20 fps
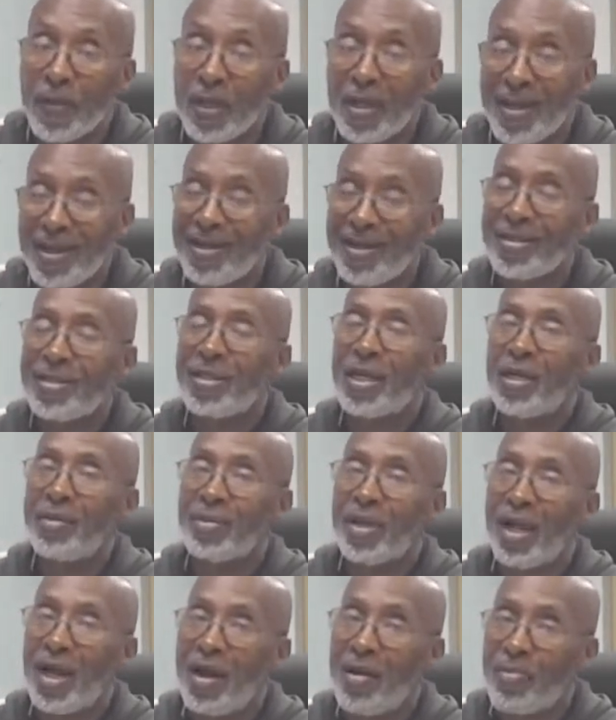A lot of
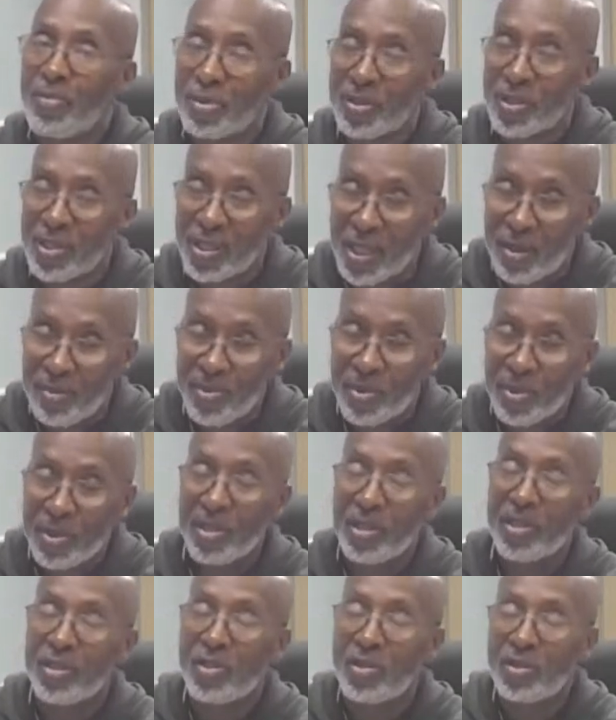times our perception
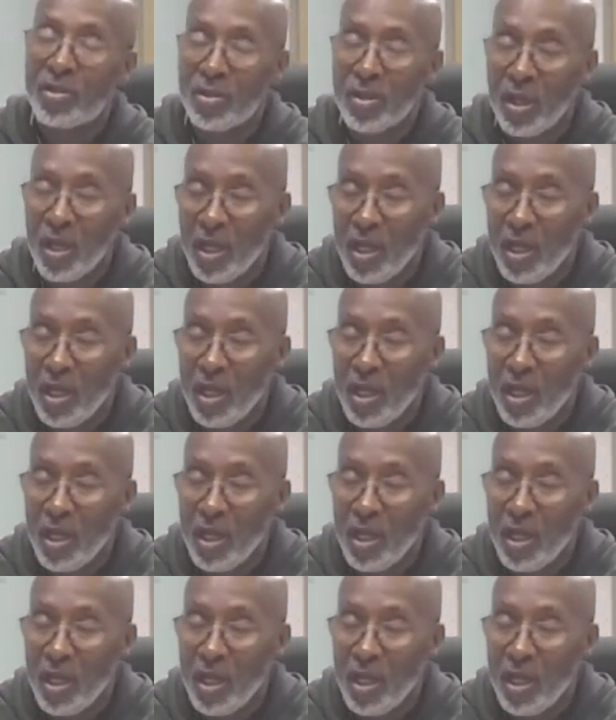is